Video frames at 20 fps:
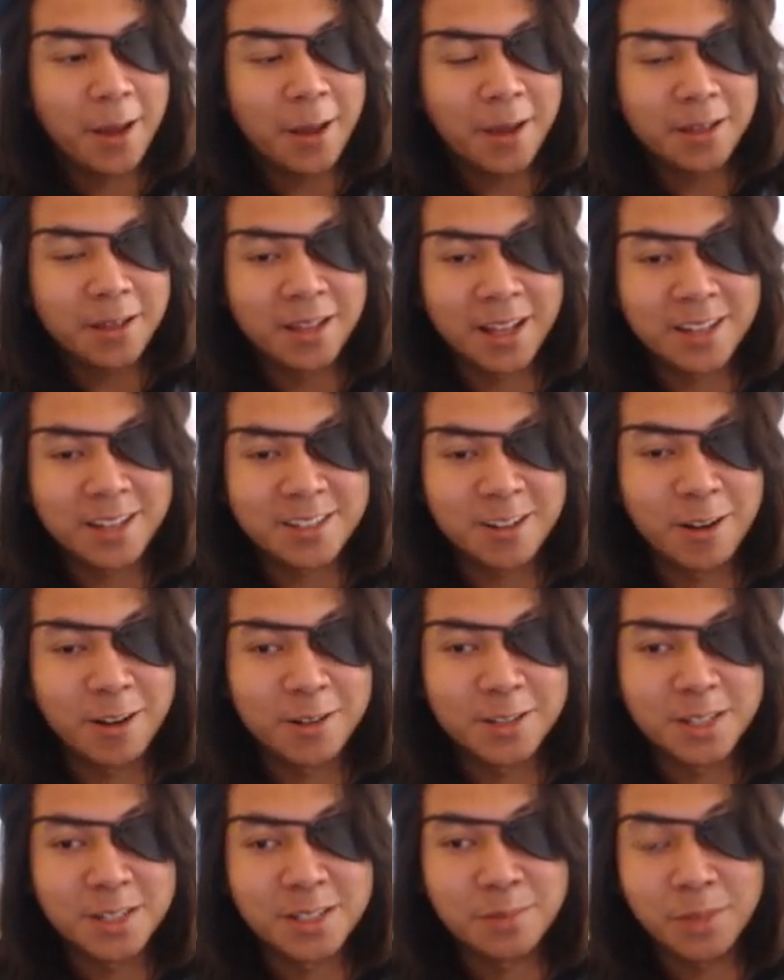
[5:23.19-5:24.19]
that's on
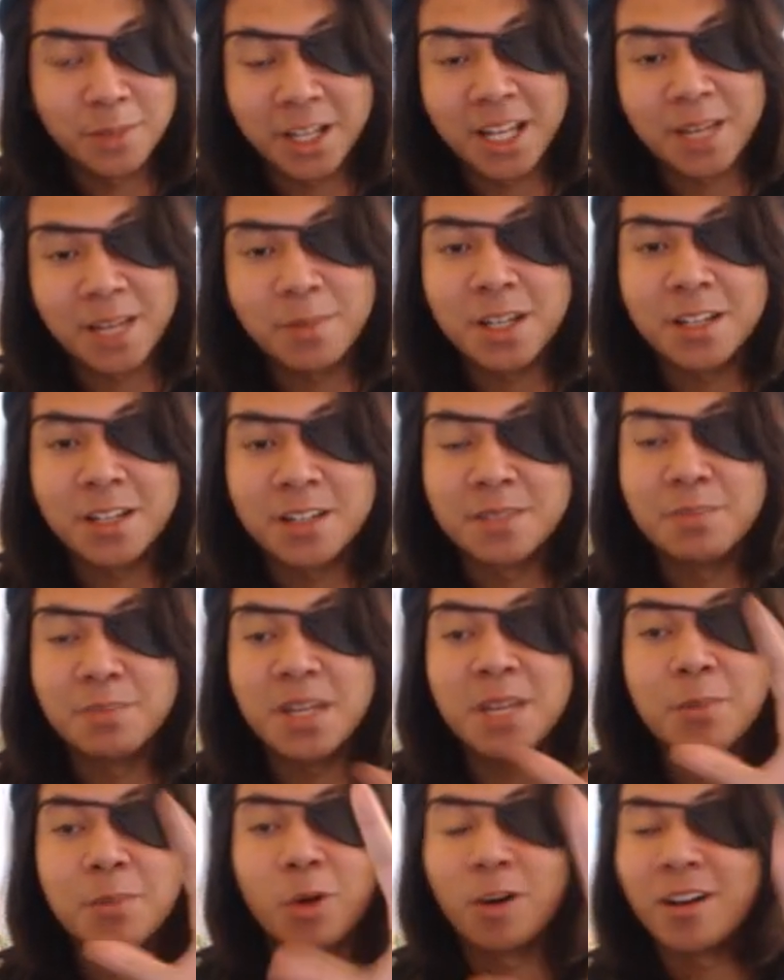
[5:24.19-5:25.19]
display because
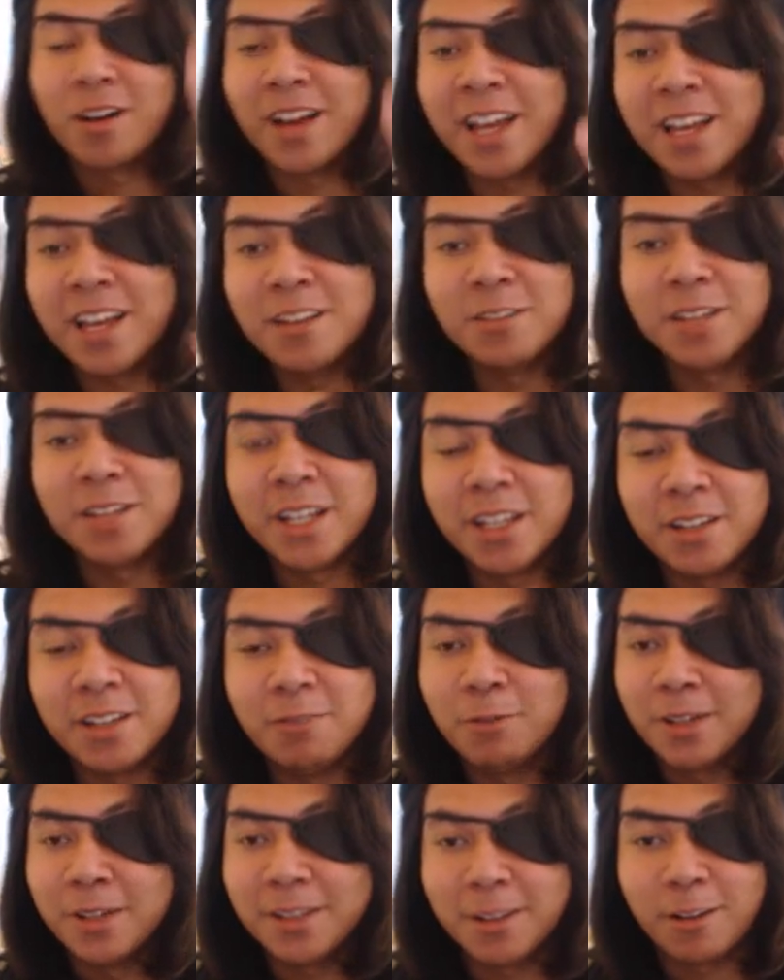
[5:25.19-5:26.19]
people are handling it
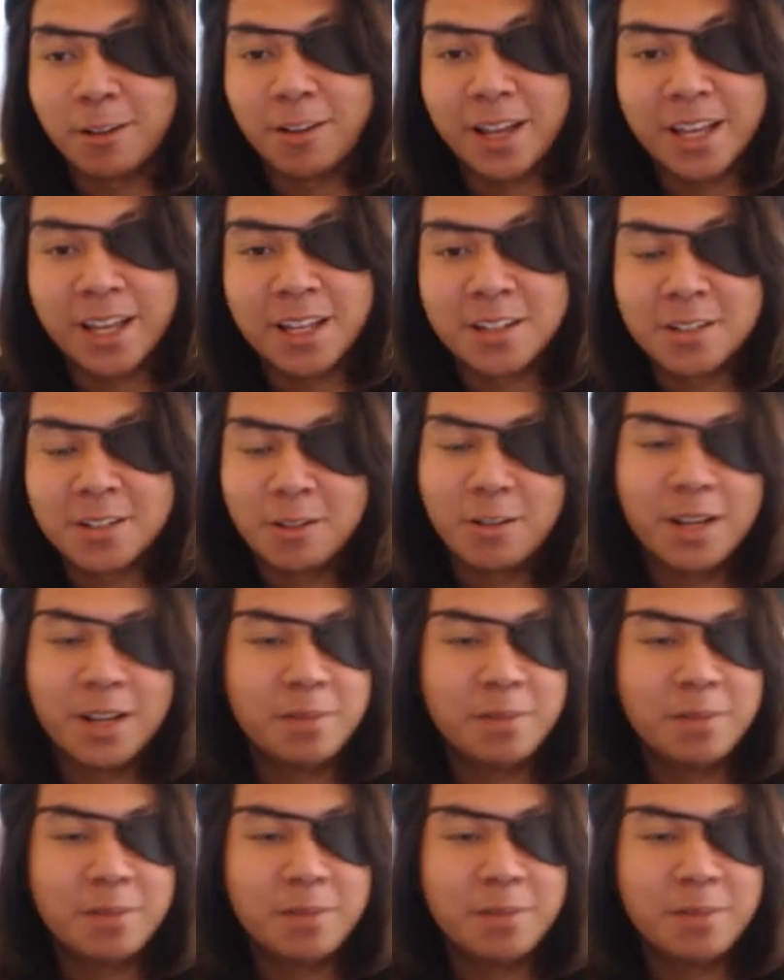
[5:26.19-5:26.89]
with their hands, alright?